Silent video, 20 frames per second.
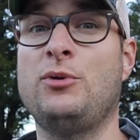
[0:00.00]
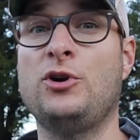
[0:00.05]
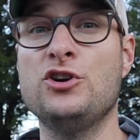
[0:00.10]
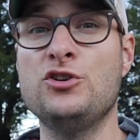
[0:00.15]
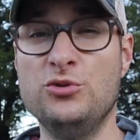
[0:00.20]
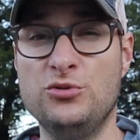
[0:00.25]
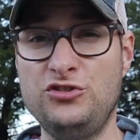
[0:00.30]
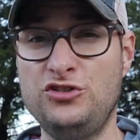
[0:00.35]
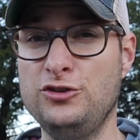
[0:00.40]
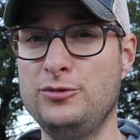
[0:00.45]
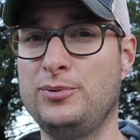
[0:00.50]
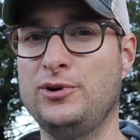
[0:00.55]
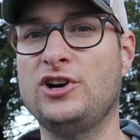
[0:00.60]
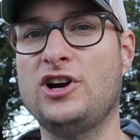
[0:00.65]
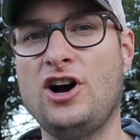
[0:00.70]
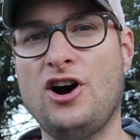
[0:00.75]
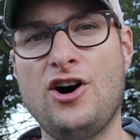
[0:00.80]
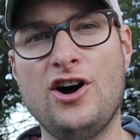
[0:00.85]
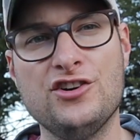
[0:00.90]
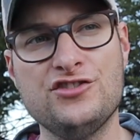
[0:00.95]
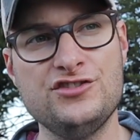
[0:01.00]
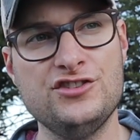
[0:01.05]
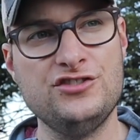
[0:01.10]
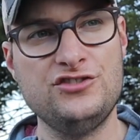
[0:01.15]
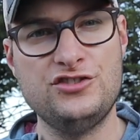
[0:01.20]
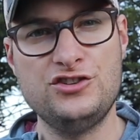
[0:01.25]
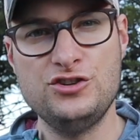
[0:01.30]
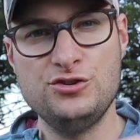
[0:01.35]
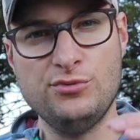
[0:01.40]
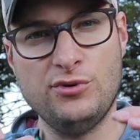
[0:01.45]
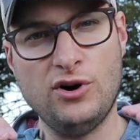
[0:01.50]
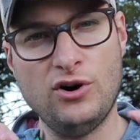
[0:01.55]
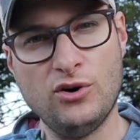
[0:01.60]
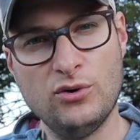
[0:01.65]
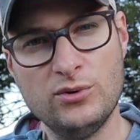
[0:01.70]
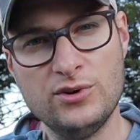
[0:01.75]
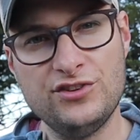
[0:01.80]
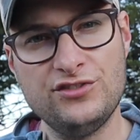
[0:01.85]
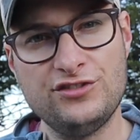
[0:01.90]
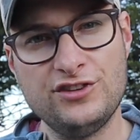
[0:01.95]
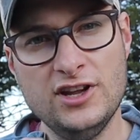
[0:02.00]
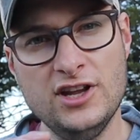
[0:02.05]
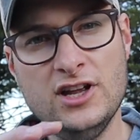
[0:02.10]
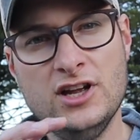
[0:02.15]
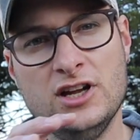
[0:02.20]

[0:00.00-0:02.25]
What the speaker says: Are you super cautious? Do you always